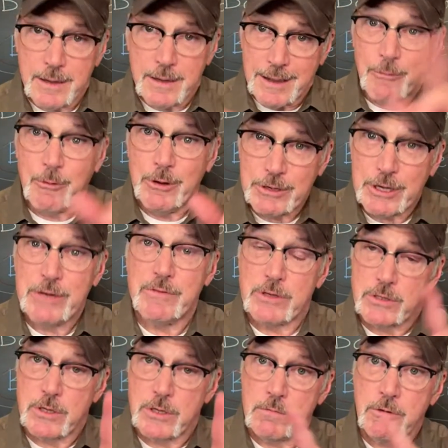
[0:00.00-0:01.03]
I will give you
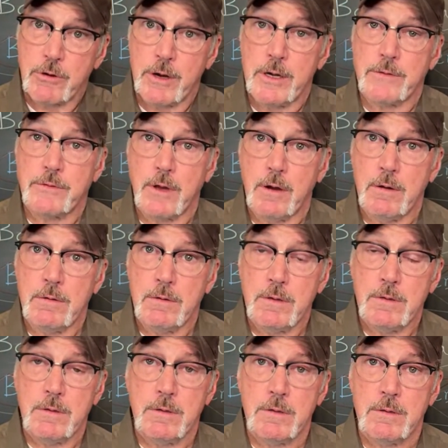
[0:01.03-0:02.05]
some credit, though.
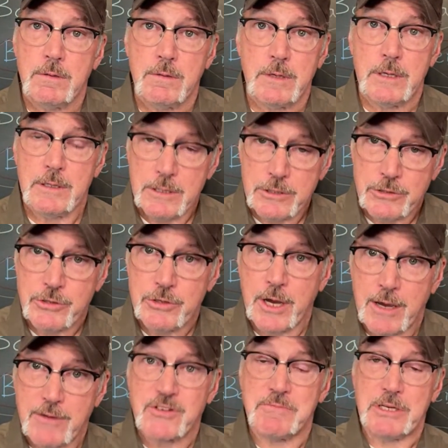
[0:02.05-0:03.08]
At least you
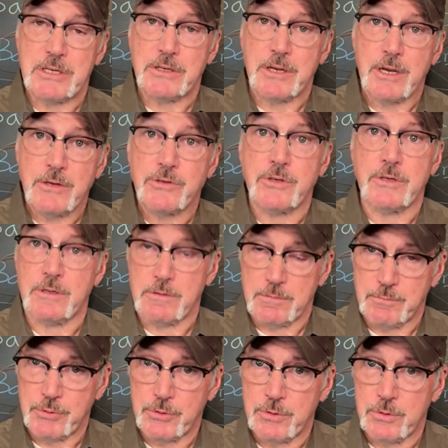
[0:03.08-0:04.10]
have some intention to
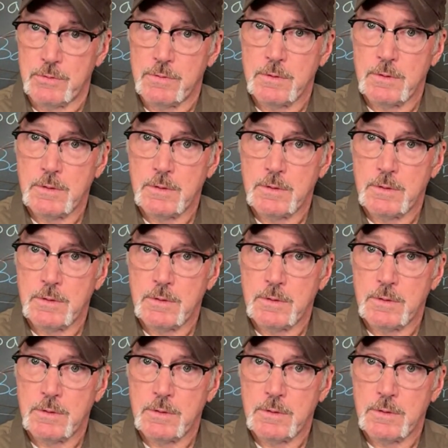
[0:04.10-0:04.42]
improve.